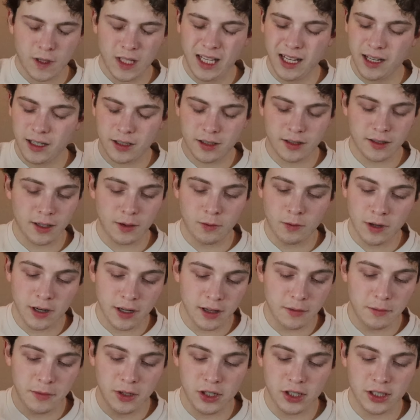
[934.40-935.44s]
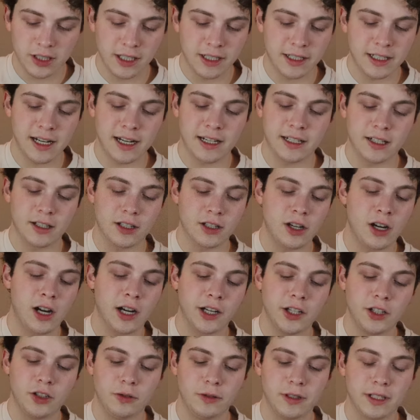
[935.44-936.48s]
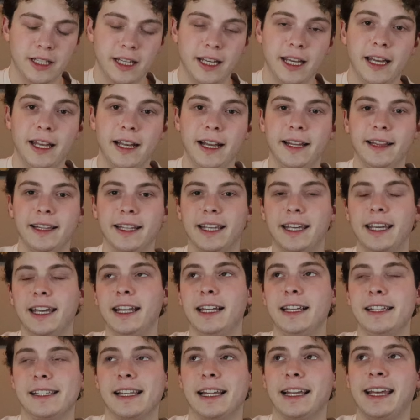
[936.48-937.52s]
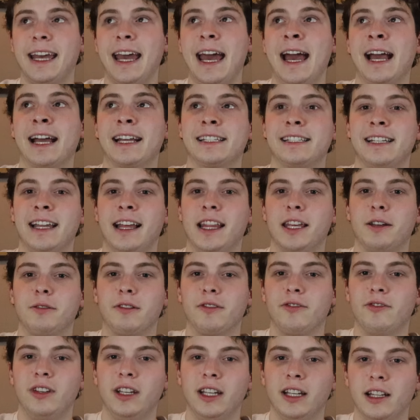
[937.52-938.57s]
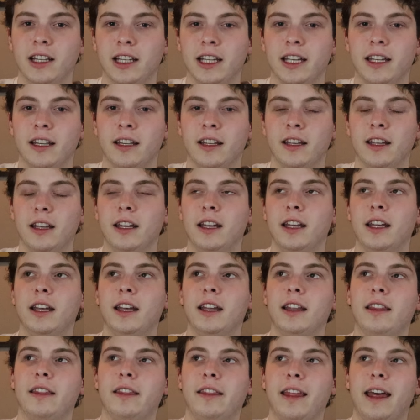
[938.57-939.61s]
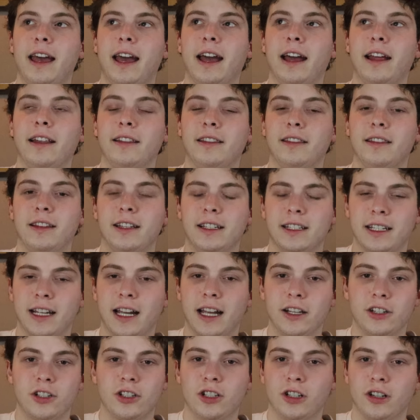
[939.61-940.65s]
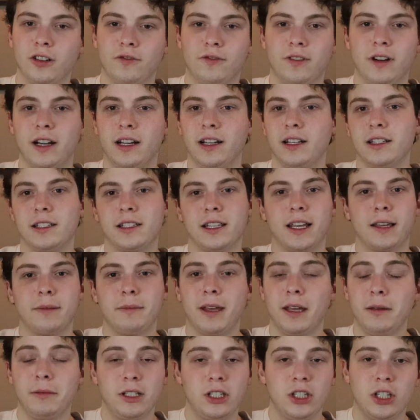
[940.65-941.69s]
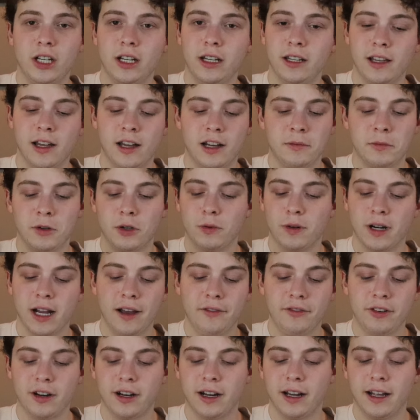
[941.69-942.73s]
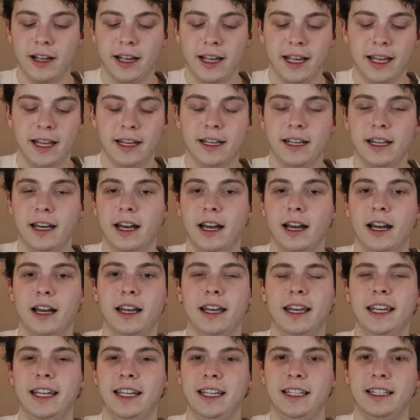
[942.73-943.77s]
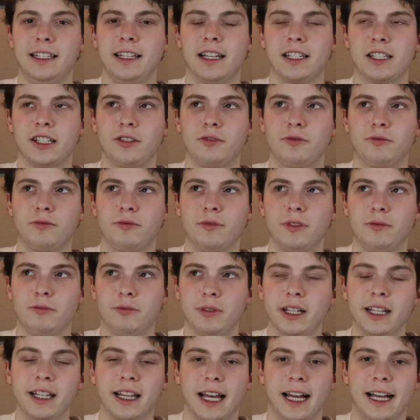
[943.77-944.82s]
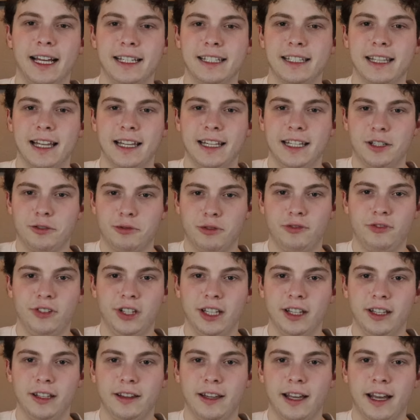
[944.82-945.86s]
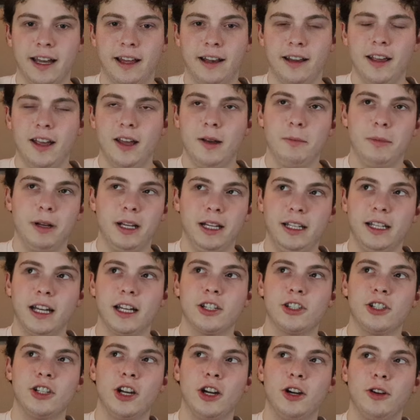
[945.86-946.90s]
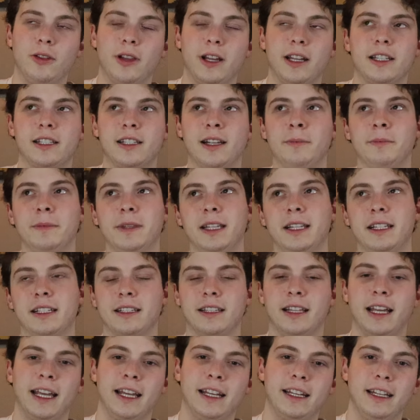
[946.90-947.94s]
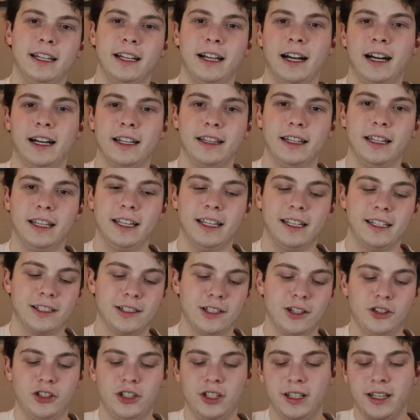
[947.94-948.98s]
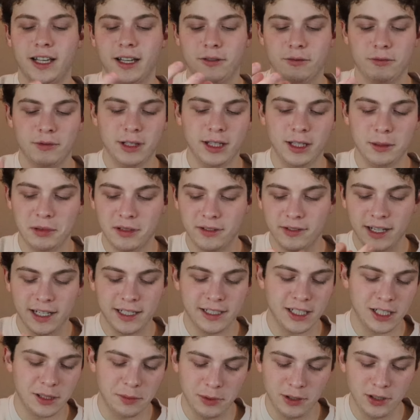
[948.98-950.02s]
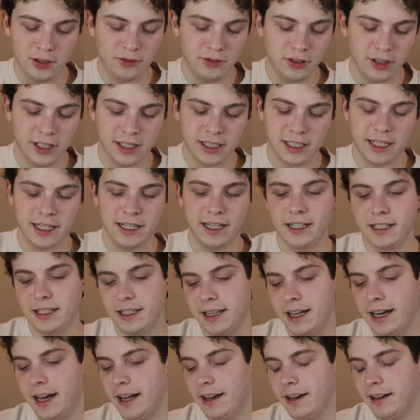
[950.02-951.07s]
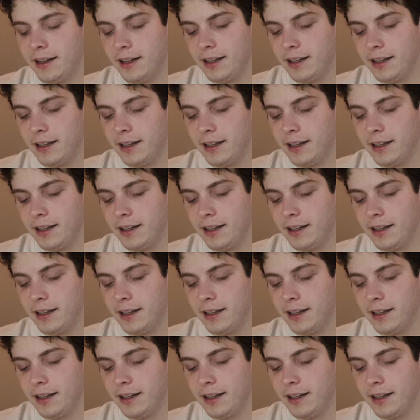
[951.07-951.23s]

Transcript: Yeah, so like one of the music execs is talking to his kid, and the kid is like accidentally revealing that this guy's girlfriend is like maybe cheating on him or whatever, and he doesn't realize that he's revealing that, but he does know that something's landing oddly, and so she like really provides this beautiful insight into that.